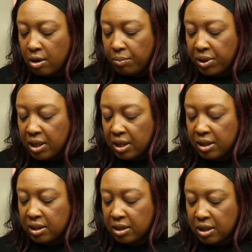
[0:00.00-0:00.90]
But then
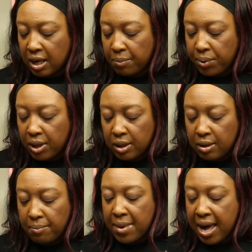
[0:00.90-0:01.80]
it says like put
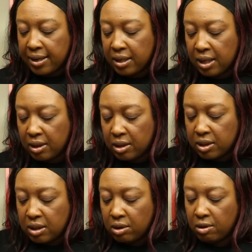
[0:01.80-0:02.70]
the magnet in the
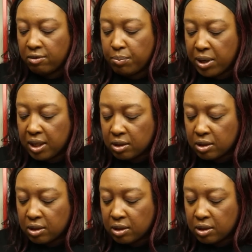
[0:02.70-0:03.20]
center of the putty.